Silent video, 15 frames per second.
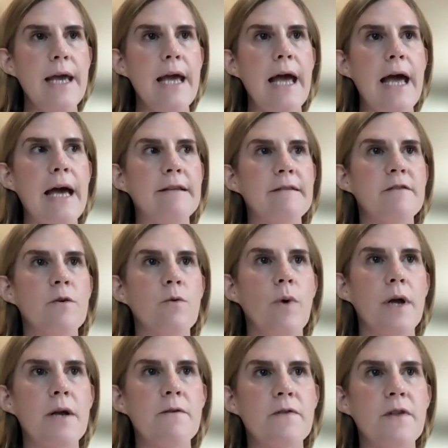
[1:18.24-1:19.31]
And so, one
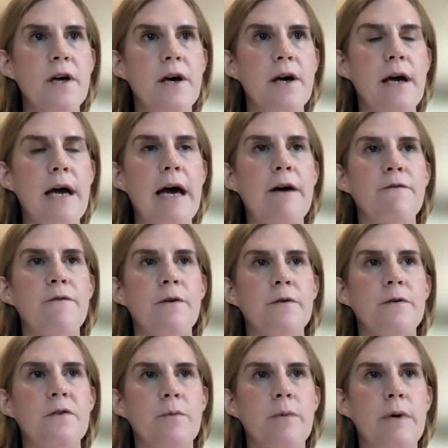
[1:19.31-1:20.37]
of the
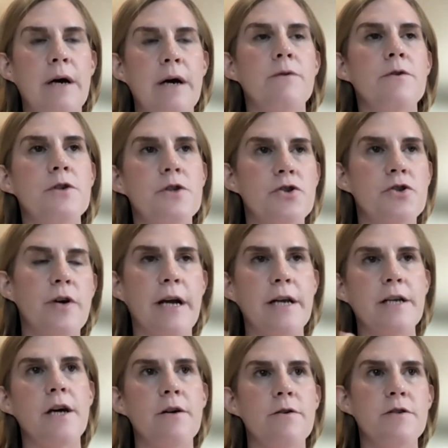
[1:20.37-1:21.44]
efforts around trying
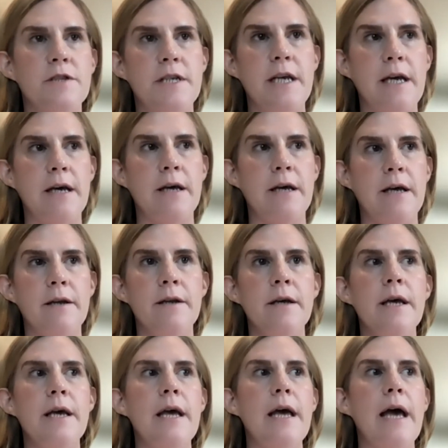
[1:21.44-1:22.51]
to understand
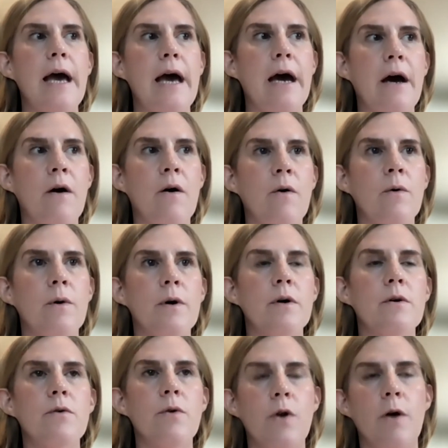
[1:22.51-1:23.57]
how
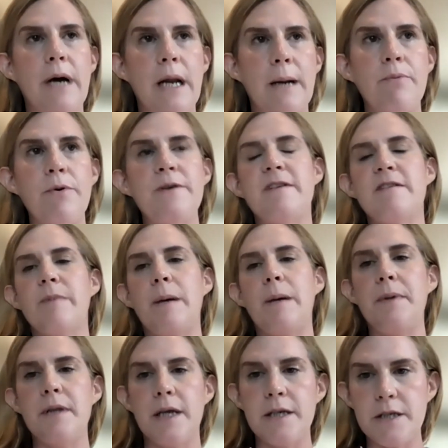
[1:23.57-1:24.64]
clonal hematopoiesis might
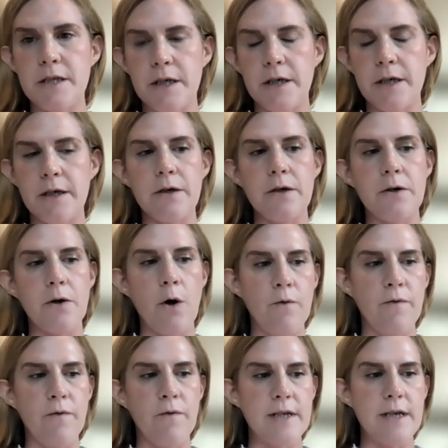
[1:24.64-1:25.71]
be linked to
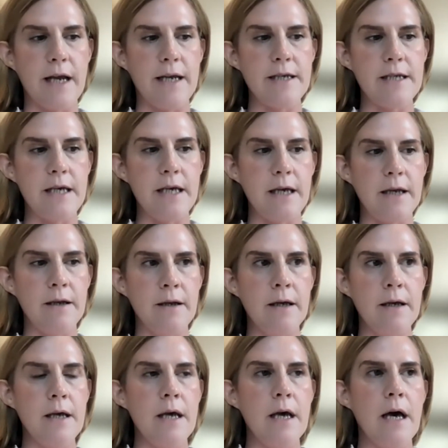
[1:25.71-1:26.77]
COVID 19.
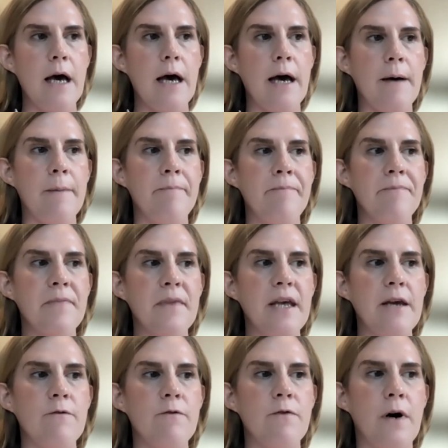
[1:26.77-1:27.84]
Um,
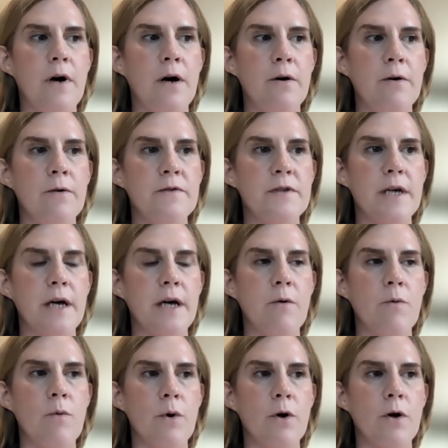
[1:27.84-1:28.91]
involved uh,
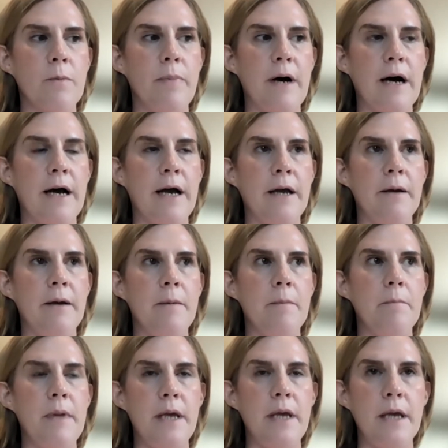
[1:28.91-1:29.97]
work by
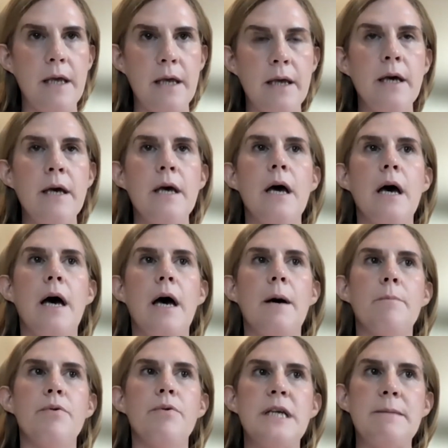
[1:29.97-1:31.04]
me,
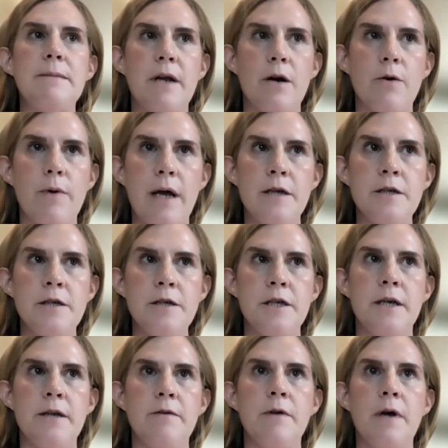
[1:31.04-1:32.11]
um, Pradeep
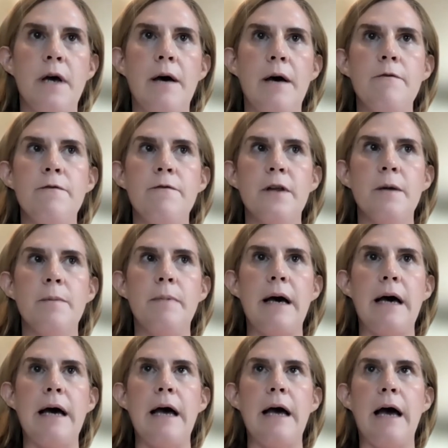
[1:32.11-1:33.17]
Natarajan, uh, Philip
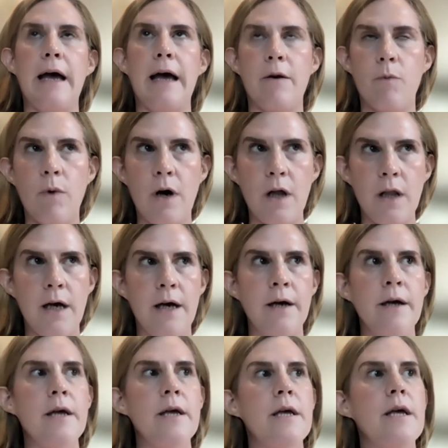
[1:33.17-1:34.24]

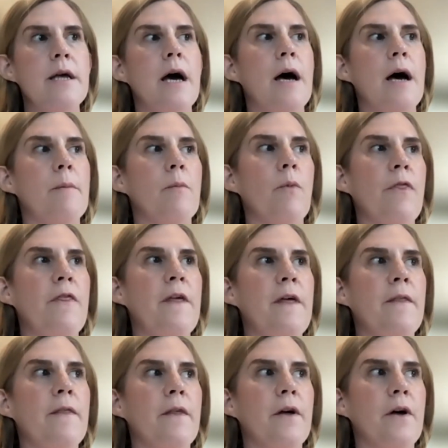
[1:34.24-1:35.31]
Awadalla, um,
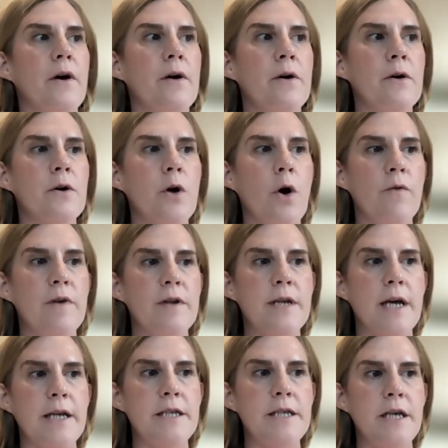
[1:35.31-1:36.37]
within the COVID
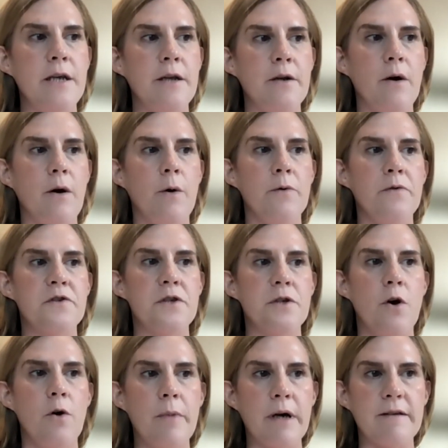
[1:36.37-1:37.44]
19 host
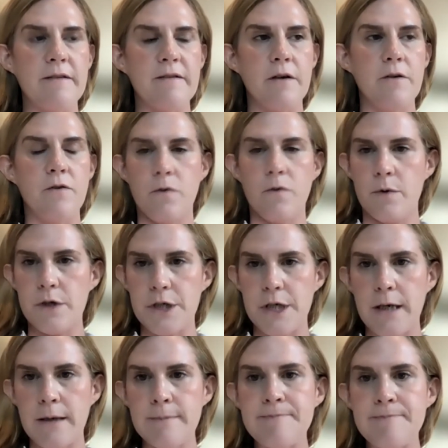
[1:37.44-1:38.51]
genomics
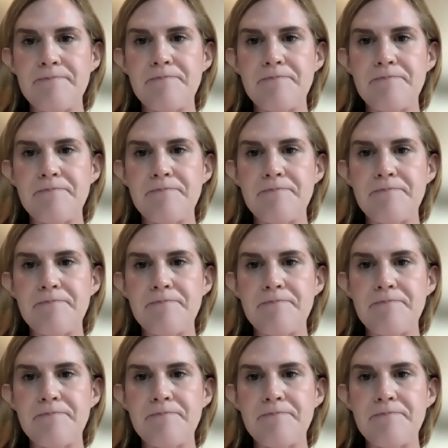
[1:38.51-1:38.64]
consortia.